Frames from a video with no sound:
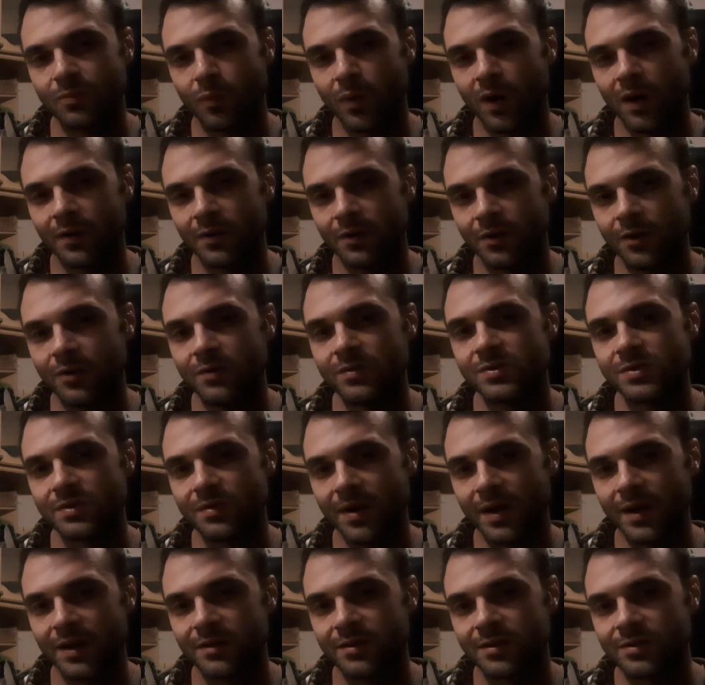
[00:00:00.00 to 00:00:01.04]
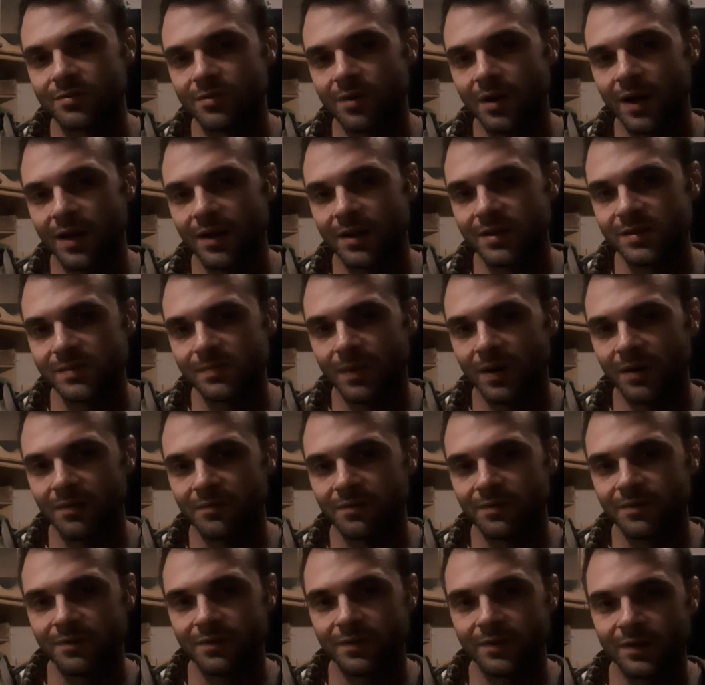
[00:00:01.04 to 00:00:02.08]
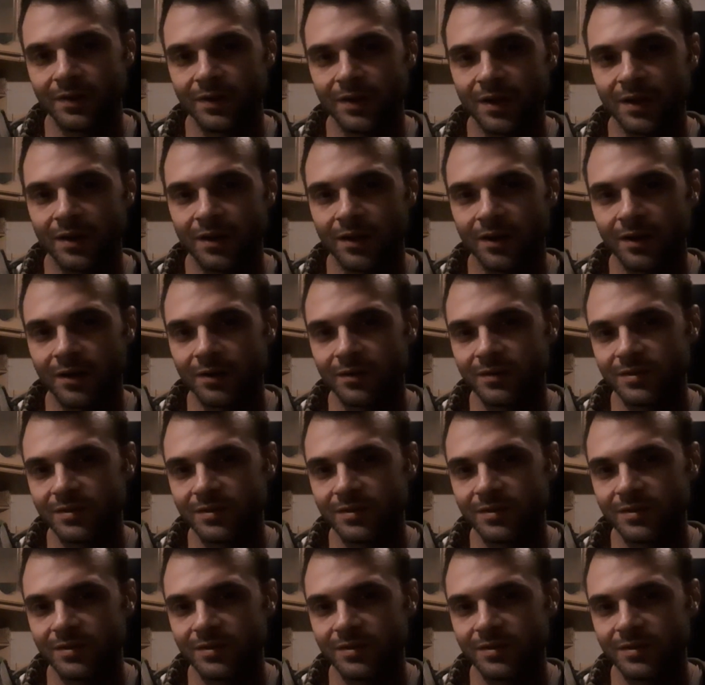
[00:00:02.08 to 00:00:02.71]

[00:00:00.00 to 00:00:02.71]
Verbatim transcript: one new strain to try this month and then uh,